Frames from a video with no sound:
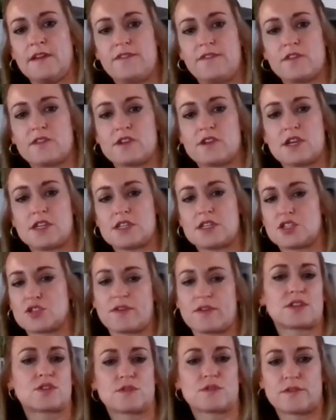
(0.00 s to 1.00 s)
you're a
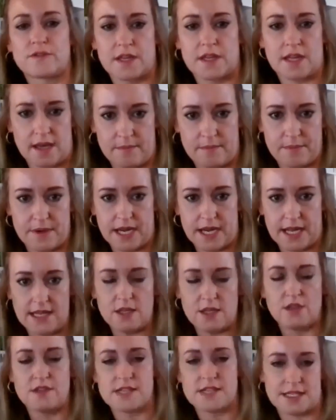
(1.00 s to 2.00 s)
director of the
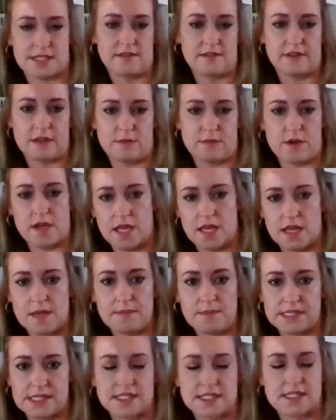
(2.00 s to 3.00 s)
company who's actively working in the
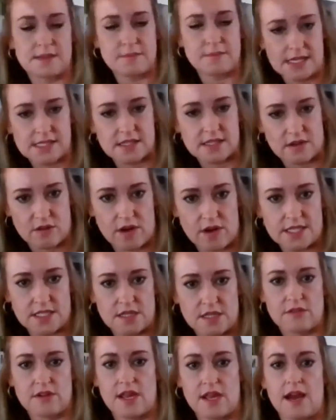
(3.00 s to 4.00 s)
business and meets the
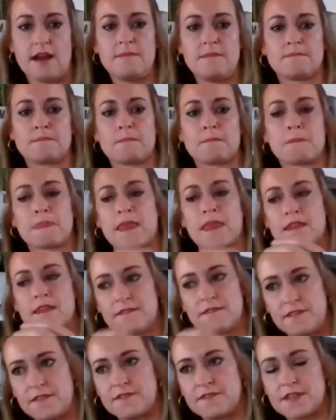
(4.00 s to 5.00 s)
criteria, the
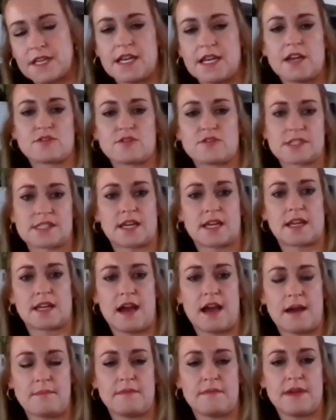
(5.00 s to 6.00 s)
$1,500 is going to
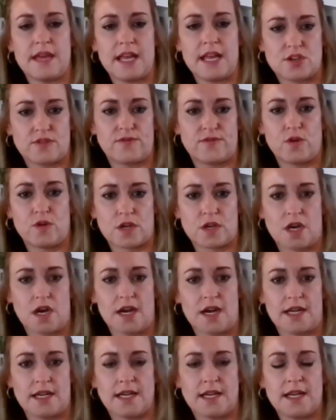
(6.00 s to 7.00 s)
come each
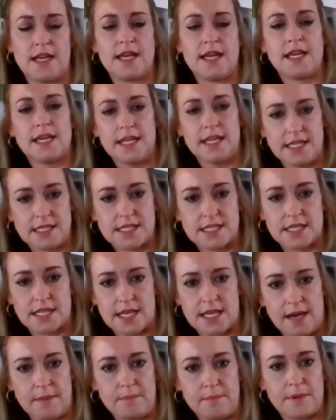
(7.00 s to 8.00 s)
fortnight into the
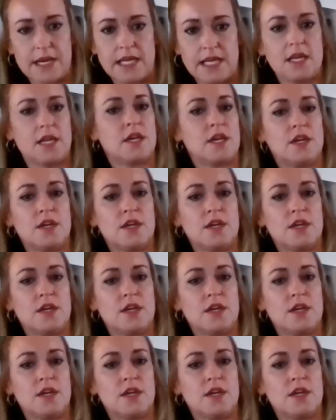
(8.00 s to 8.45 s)
company.